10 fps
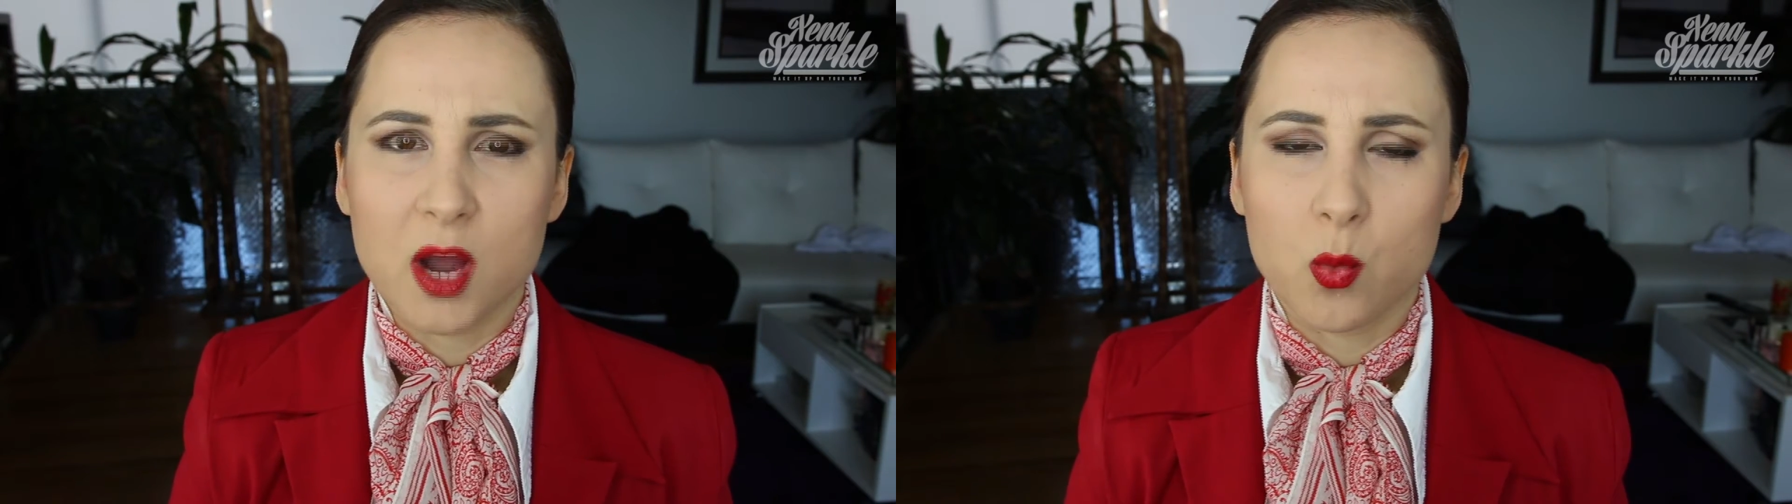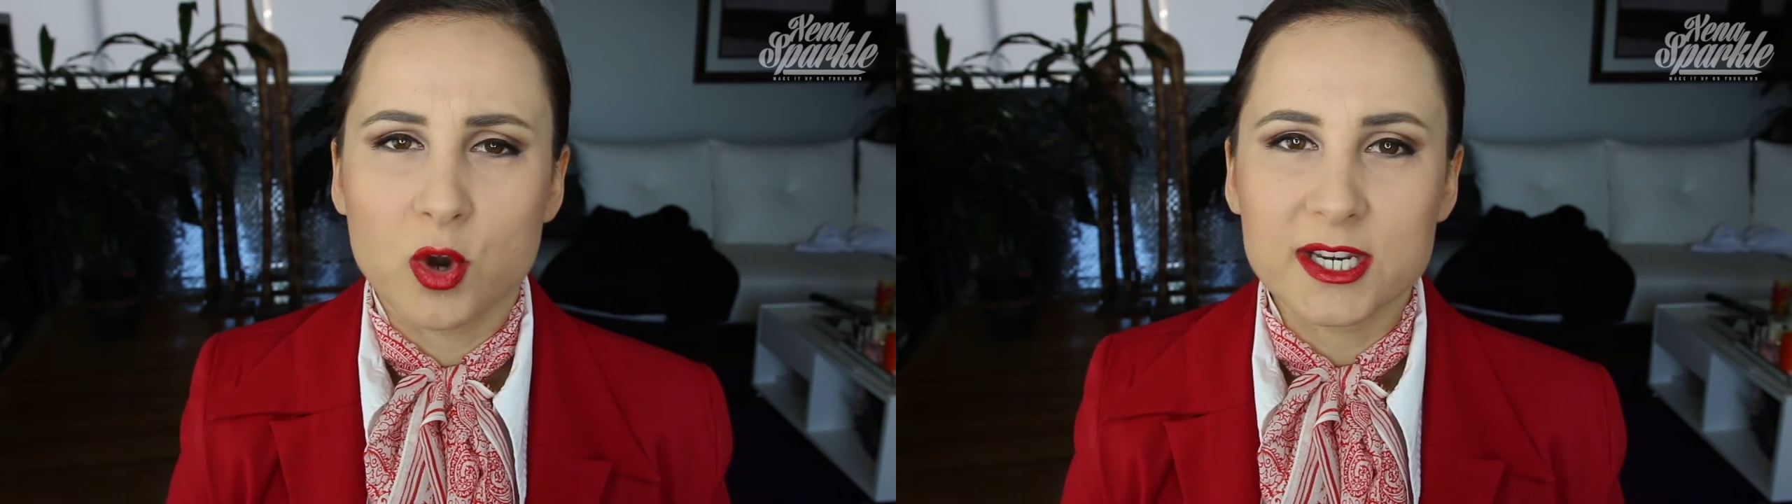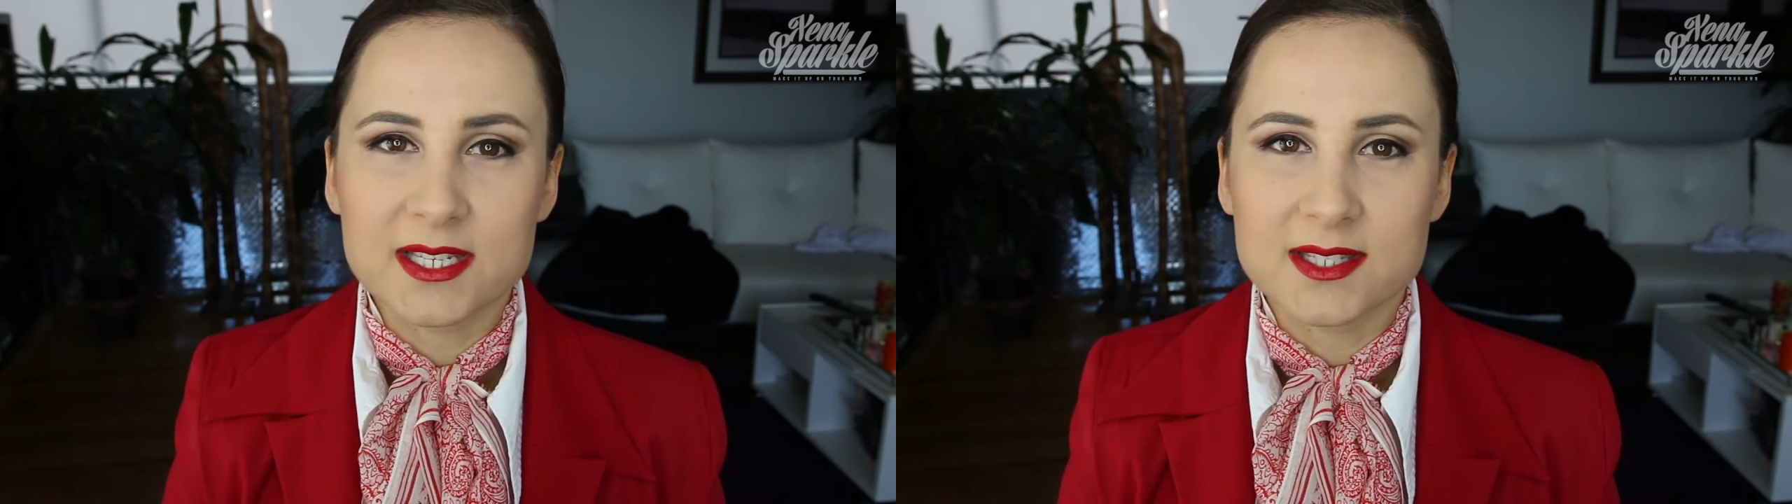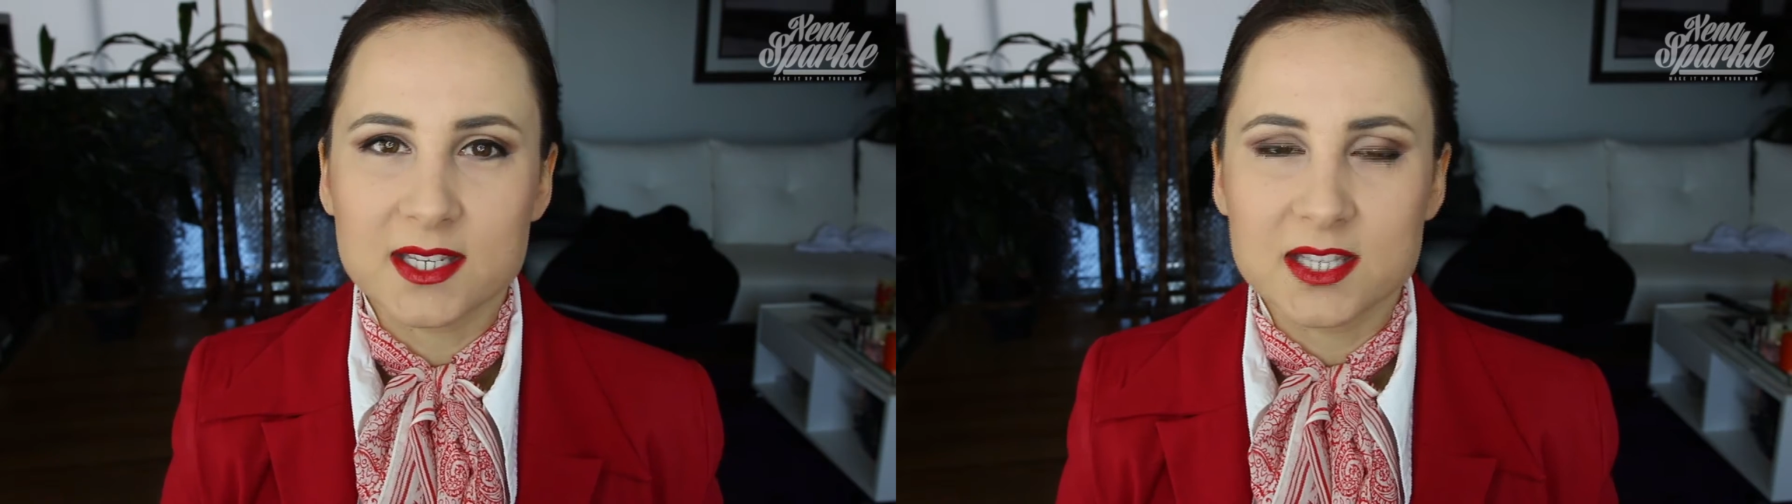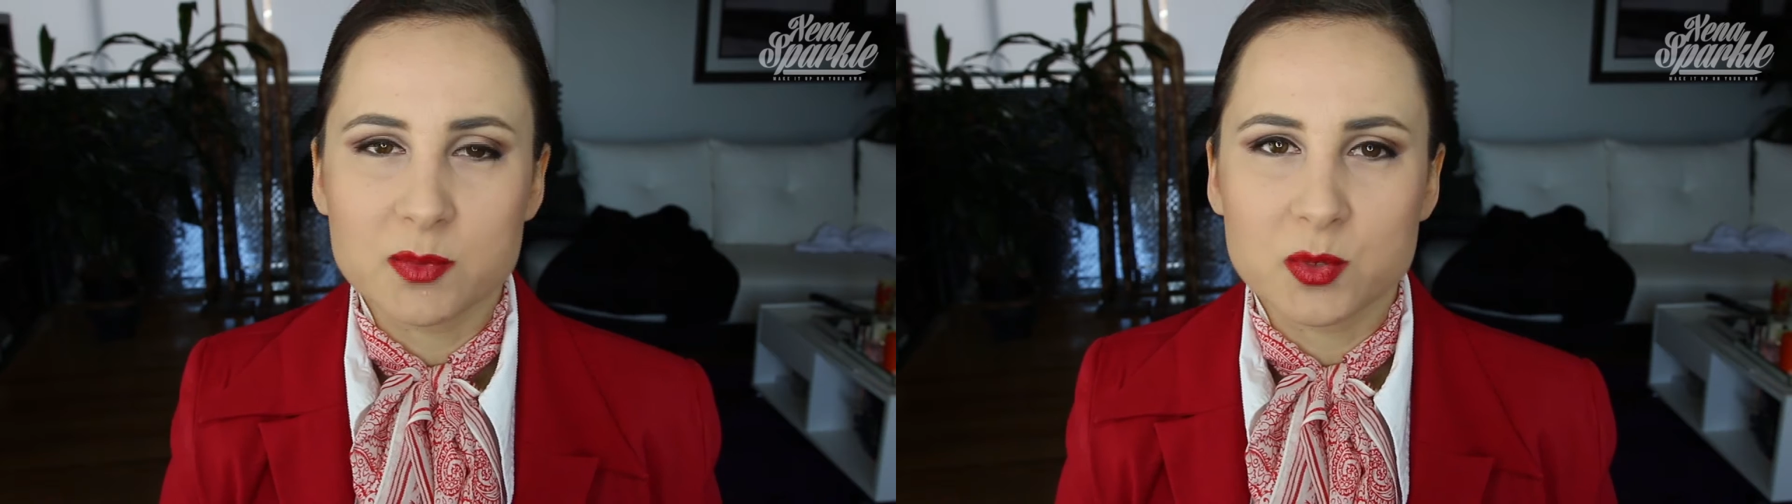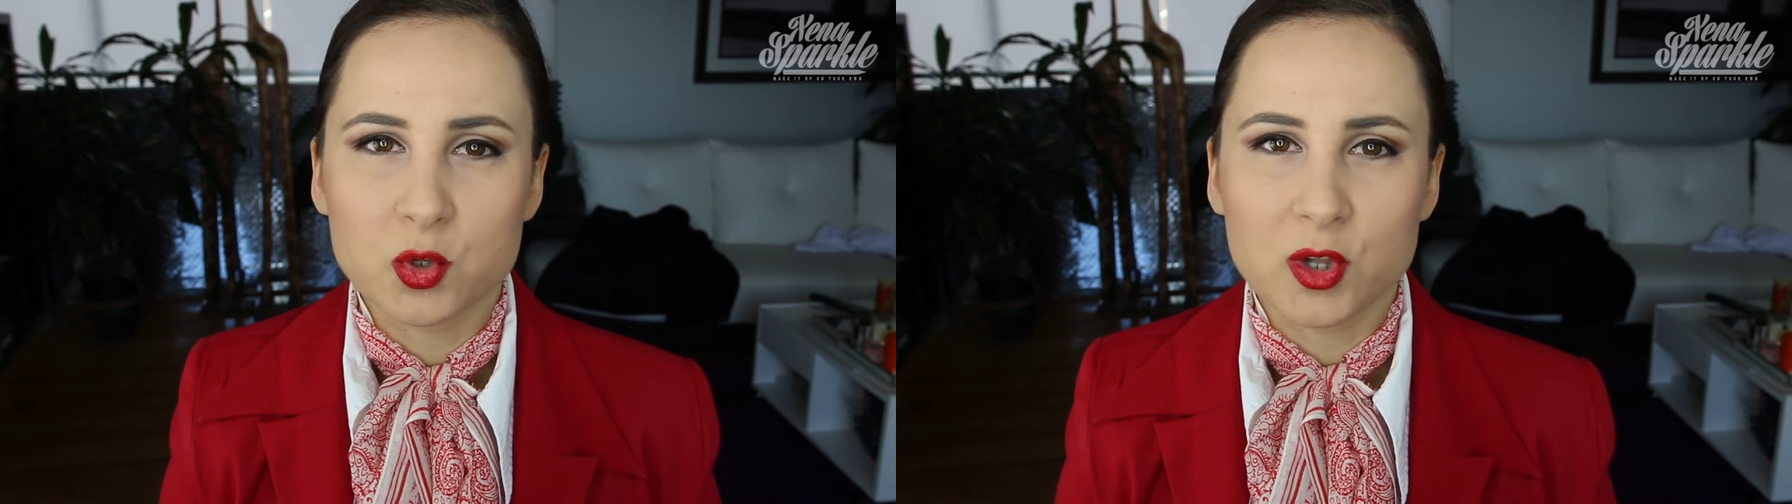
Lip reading: what is acceptable